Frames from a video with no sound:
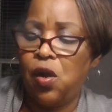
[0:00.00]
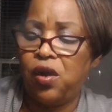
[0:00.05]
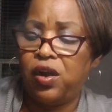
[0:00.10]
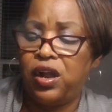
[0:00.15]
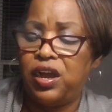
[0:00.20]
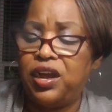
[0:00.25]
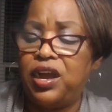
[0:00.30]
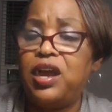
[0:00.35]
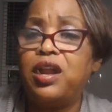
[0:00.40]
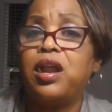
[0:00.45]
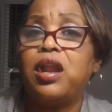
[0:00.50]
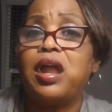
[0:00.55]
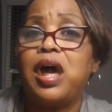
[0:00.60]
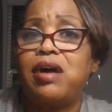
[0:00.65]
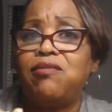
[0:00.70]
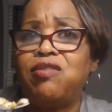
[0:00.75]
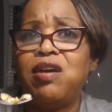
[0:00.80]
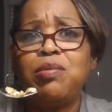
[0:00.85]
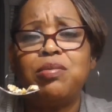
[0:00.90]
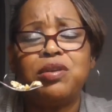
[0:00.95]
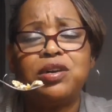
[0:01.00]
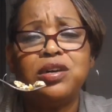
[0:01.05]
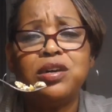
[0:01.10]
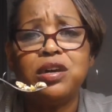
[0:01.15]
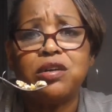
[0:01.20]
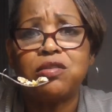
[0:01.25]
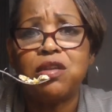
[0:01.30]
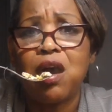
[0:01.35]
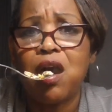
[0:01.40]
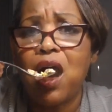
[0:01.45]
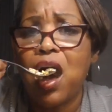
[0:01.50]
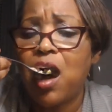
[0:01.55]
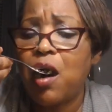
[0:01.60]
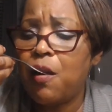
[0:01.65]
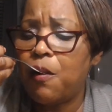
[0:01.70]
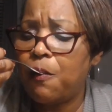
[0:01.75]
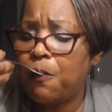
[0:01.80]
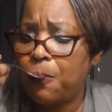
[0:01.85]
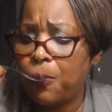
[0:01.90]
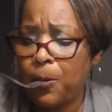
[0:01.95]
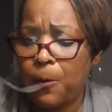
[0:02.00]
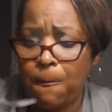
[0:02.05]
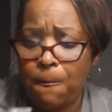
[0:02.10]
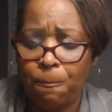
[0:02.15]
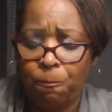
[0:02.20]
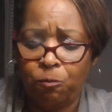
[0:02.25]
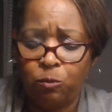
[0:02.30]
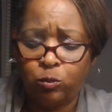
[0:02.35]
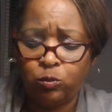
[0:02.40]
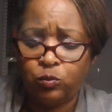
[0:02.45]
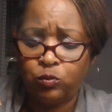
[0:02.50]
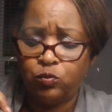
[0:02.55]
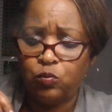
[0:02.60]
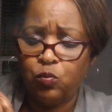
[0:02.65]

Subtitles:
I ate a lot. They were good though. Mm-hmm.